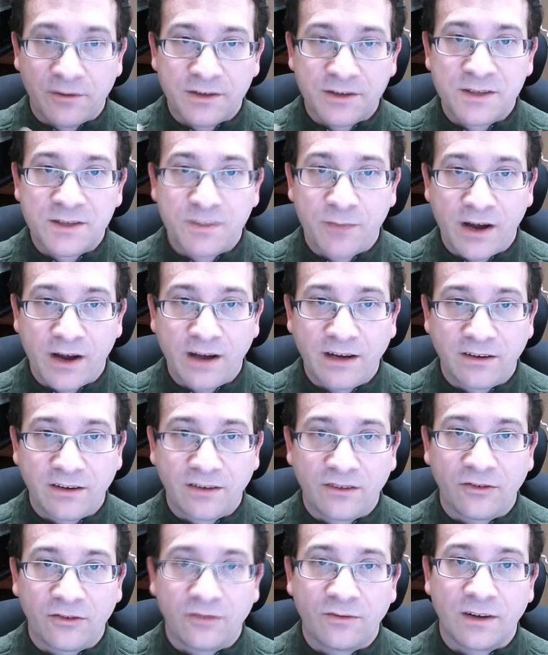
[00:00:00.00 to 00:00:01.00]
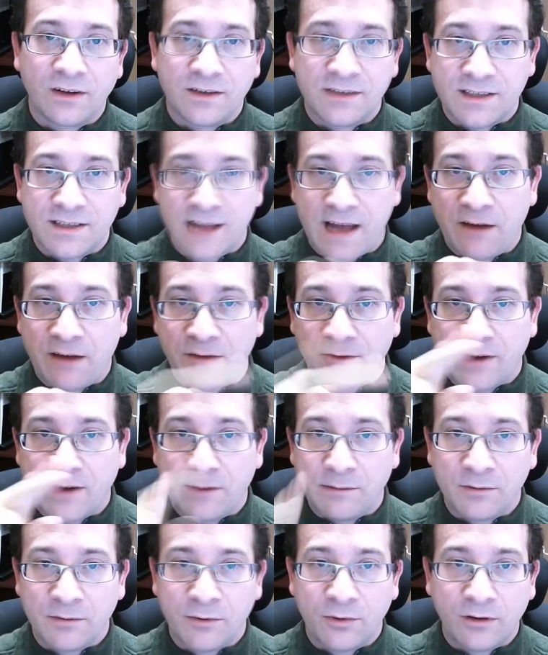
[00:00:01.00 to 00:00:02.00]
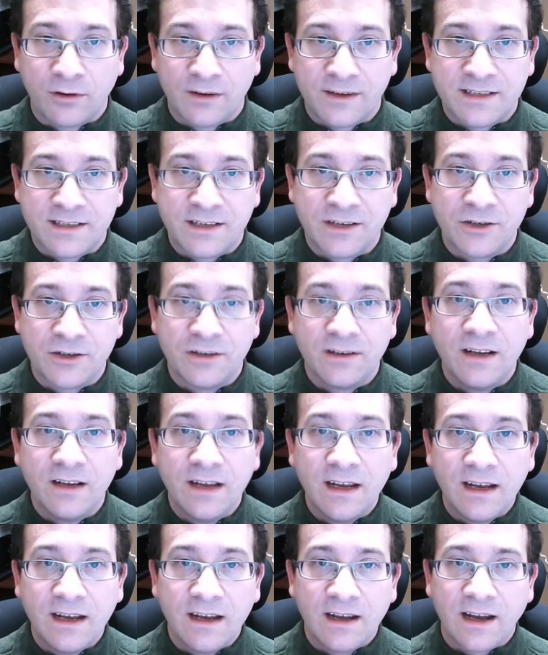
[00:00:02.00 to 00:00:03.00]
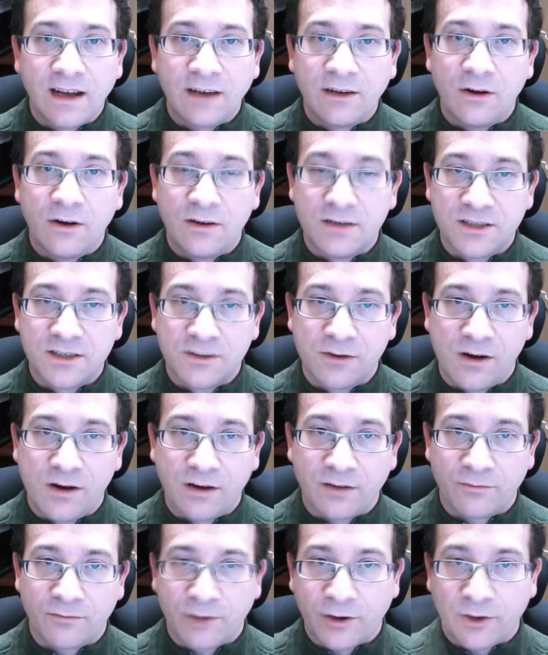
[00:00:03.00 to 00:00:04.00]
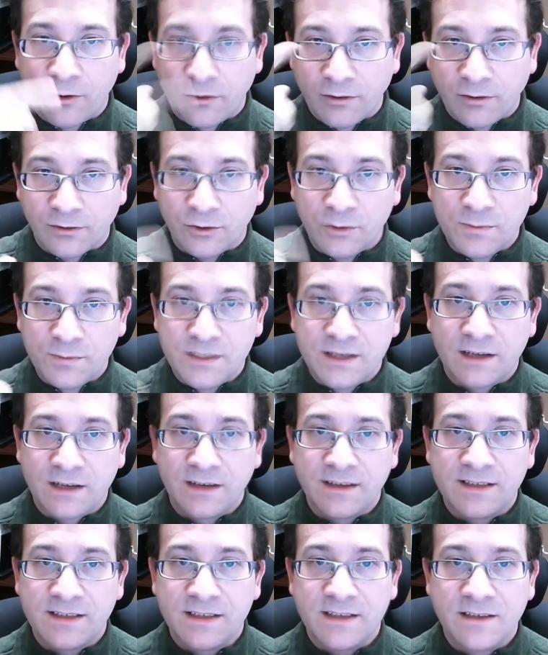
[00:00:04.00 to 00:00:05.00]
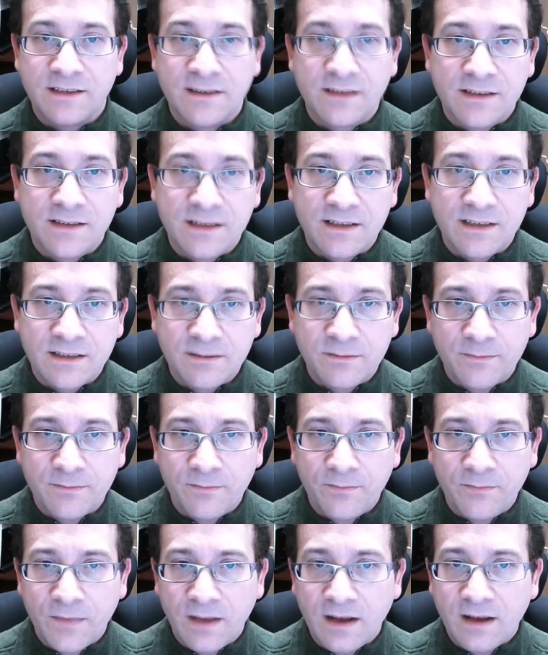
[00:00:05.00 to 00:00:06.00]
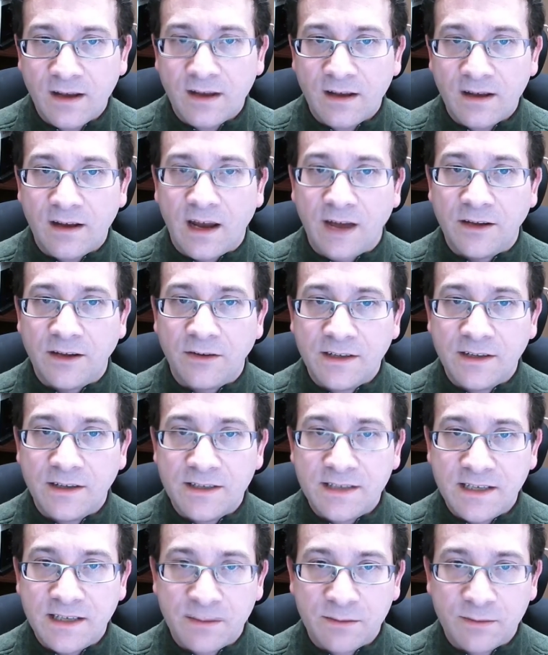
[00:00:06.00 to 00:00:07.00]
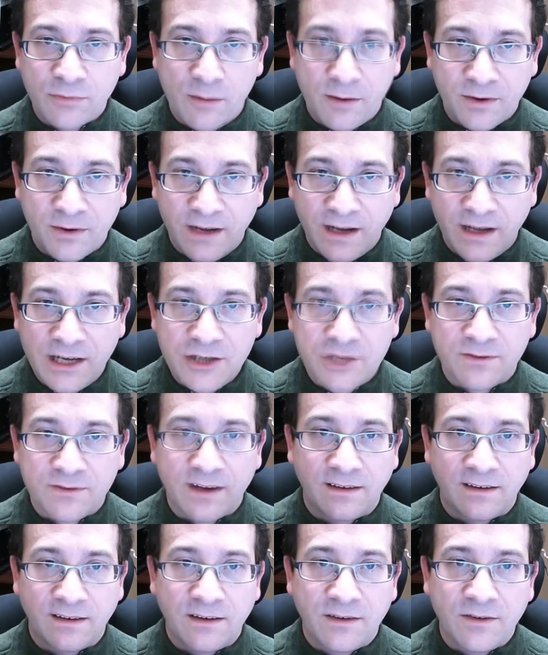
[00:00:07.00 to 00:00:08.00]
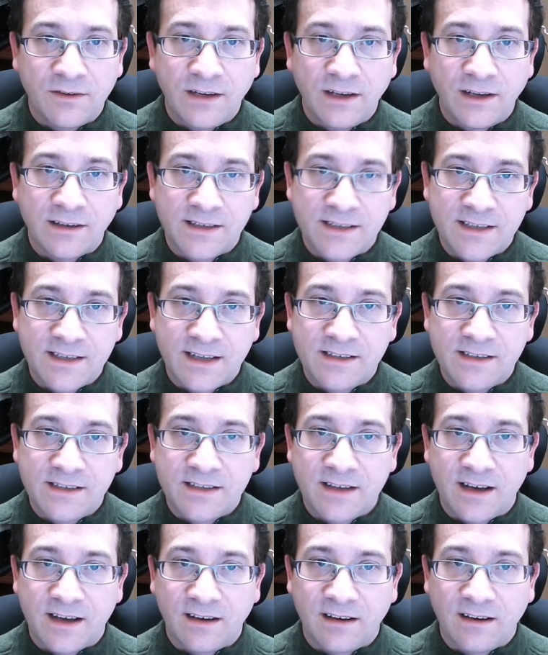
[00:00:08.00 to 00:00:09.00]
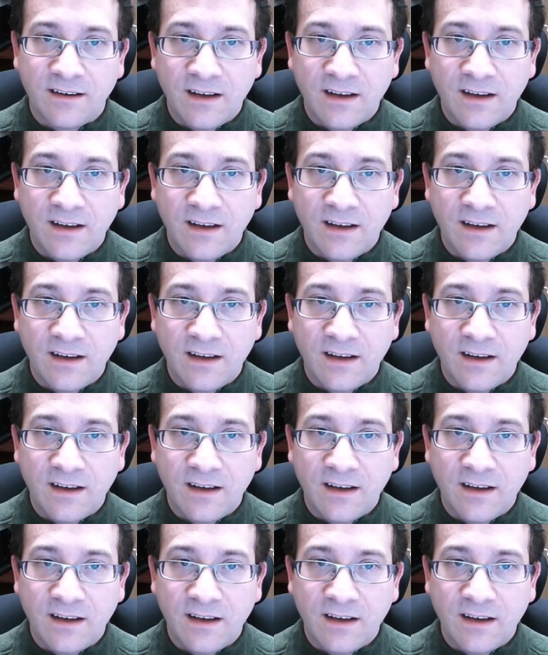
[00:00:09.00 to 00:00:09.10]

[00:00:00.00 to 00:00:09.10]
spiked. So you've got this after hyperpolarization, and also on recurrent loops that exist in the system. And you can see the propagation of activity in a sense that